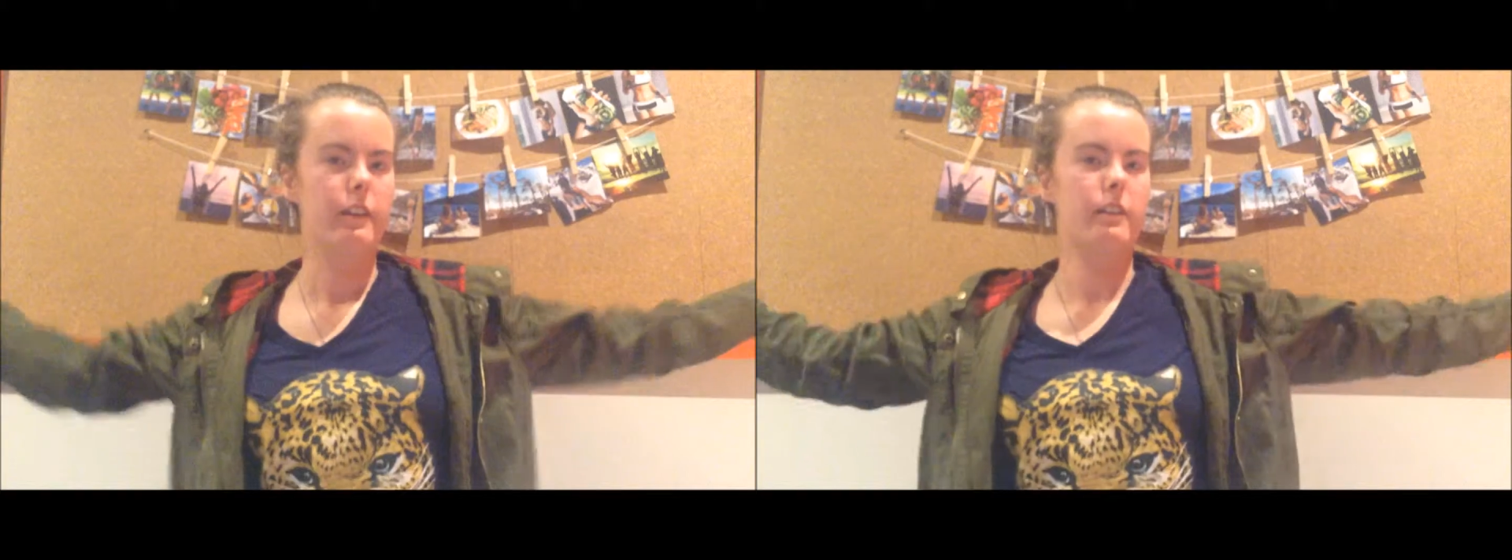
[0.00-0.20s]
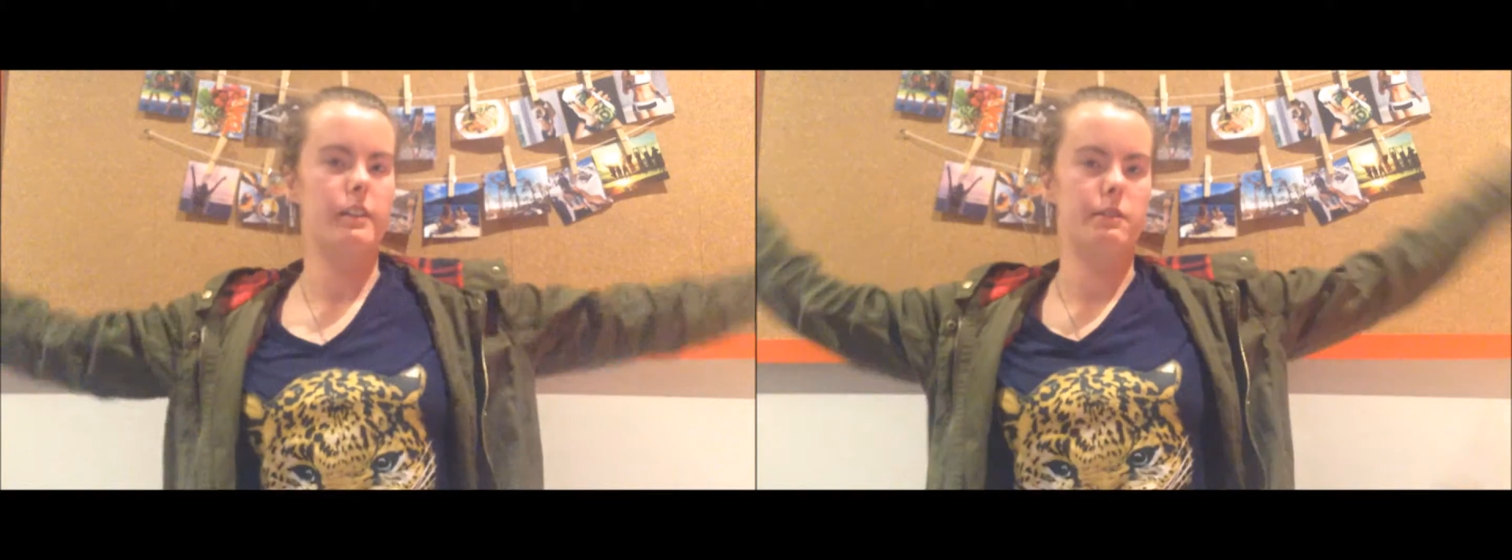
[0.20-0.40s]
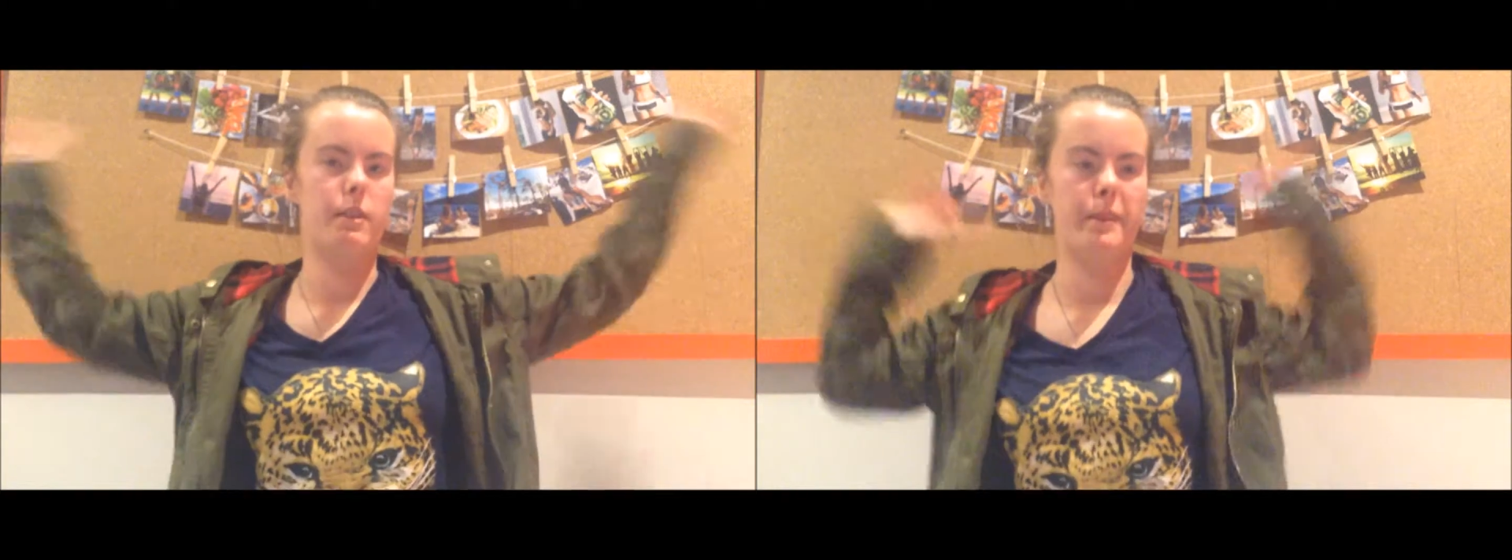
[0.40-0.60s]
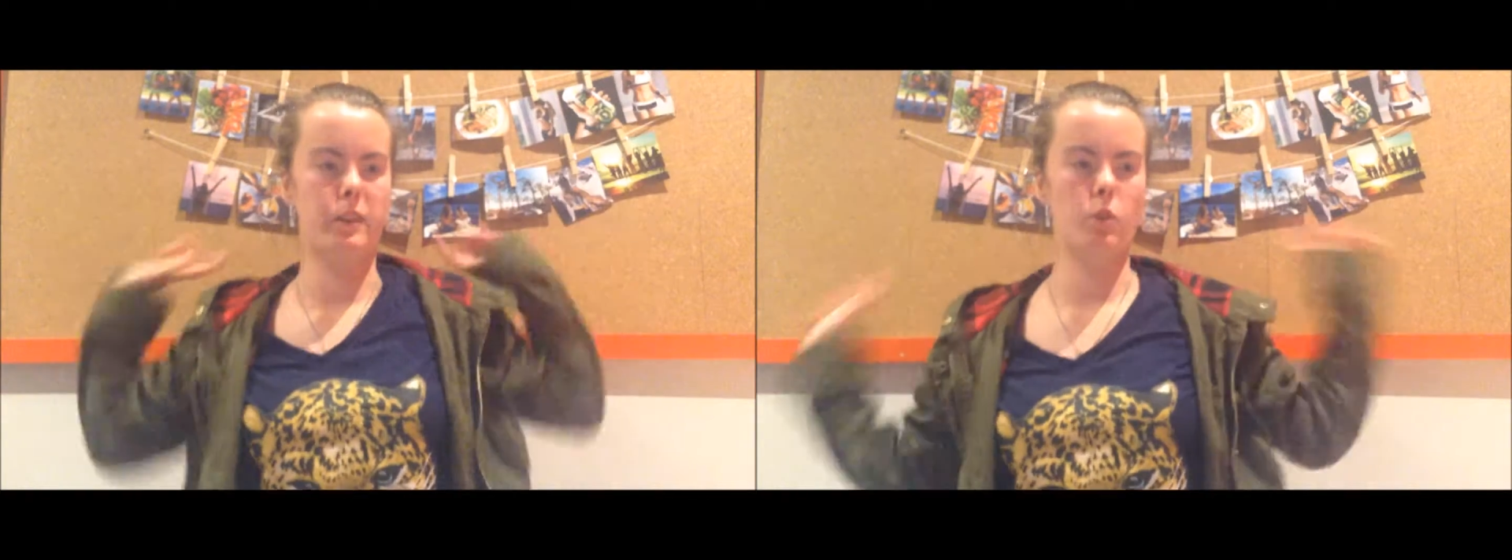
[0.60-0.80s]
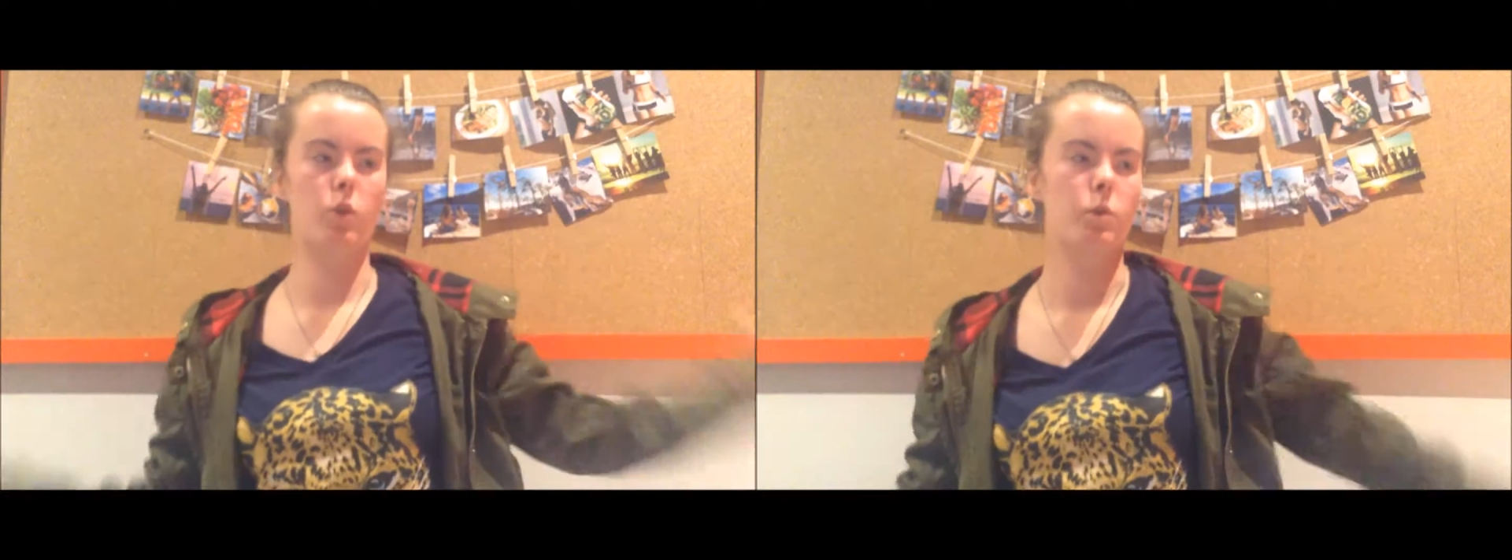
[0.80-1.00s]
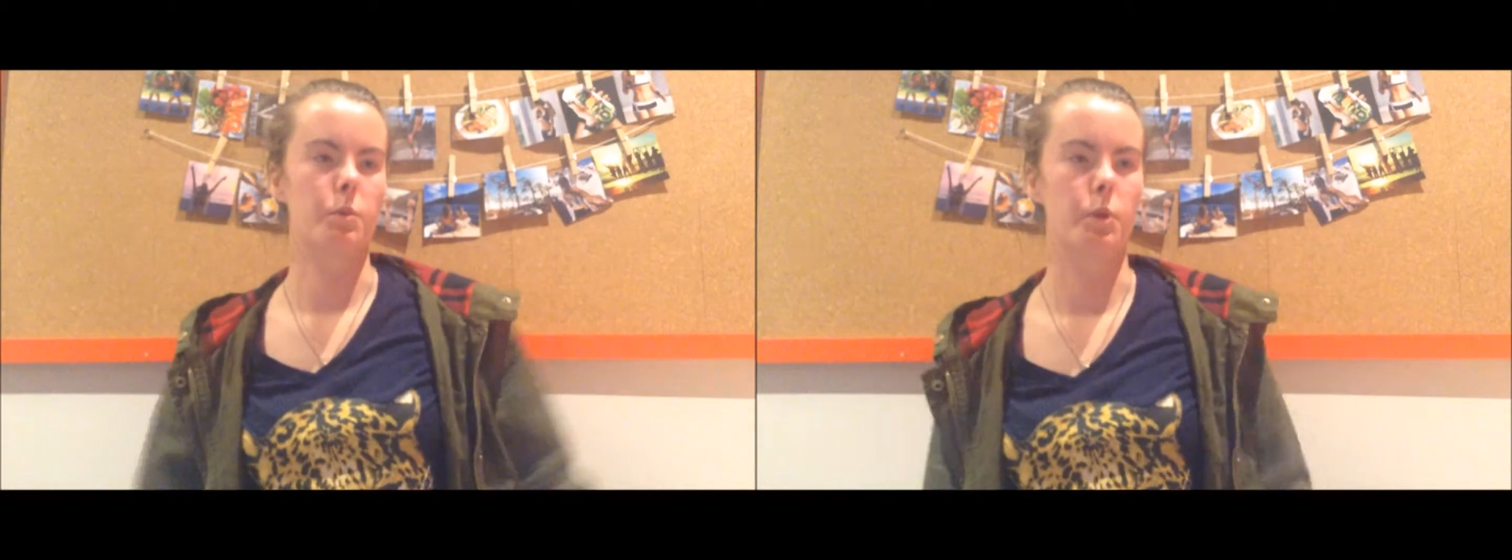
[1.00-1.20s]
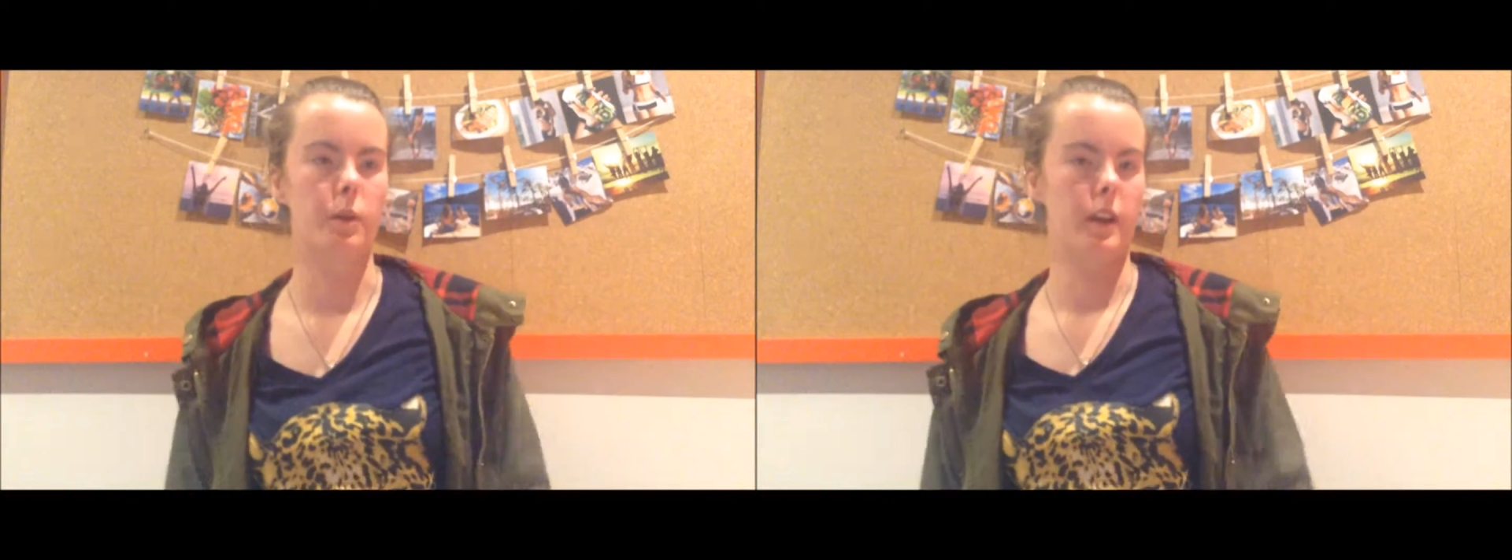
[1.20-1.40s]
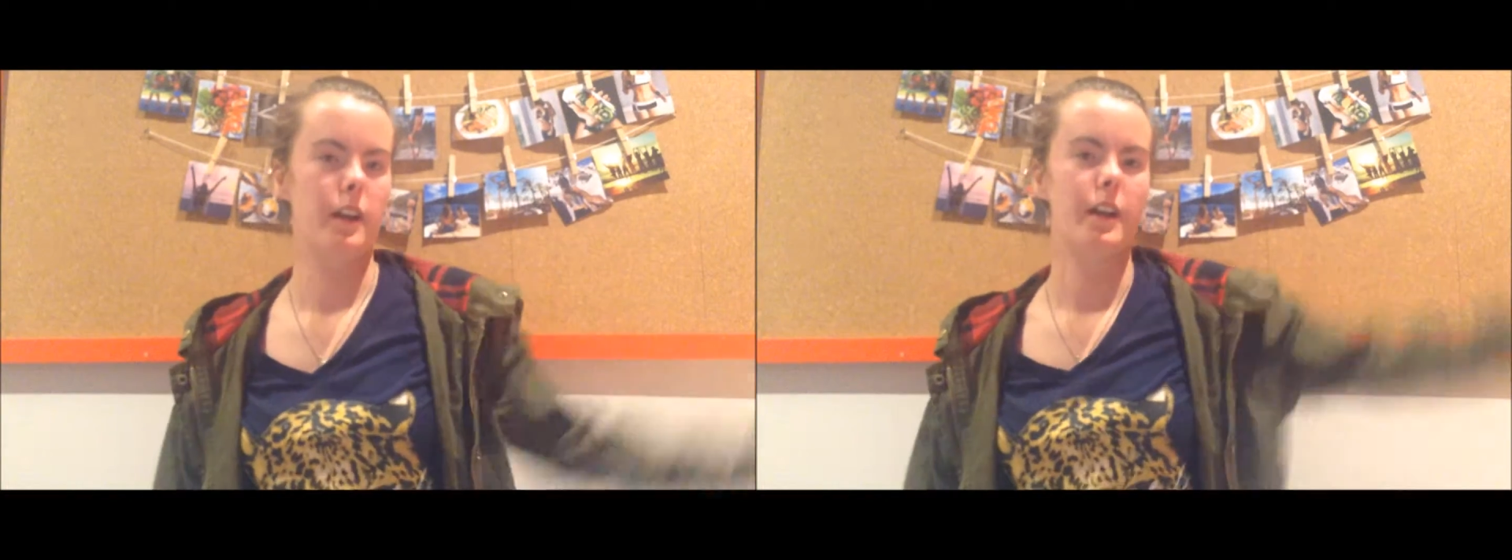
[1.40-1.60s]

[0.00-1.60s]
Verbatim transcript: It goes around my corkboard